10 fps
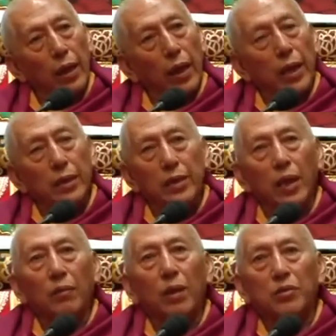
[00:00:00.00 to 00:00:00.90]
And
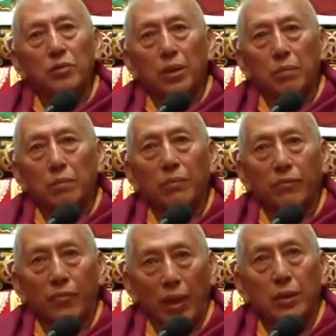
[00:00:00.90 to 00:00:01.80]
there was a
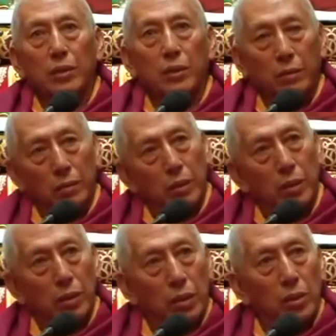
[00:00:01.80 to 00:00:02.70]
flood
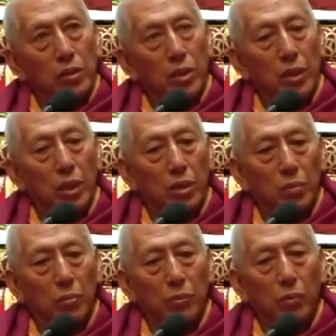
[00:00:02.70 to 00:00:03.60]
3 years
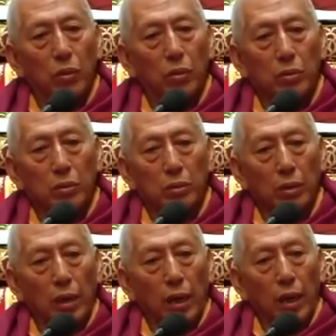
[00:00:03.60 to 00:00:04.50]
before,
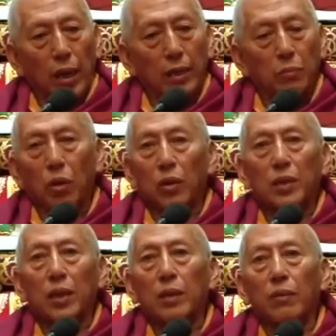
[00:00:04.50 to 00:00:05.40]
and more
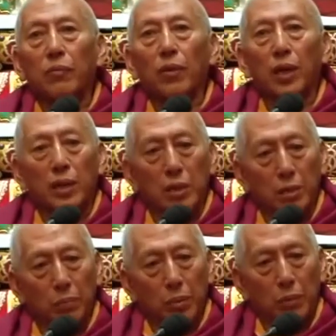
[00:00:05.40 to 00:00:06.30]
than
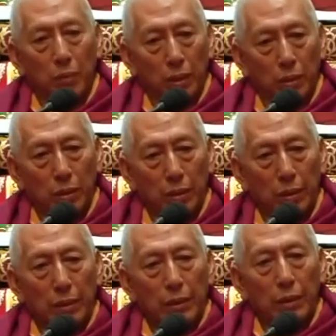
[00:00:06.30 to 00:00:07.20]
400 people
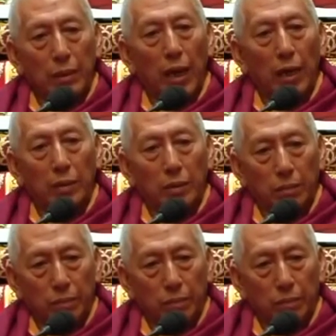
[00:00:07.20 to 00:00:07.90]
died.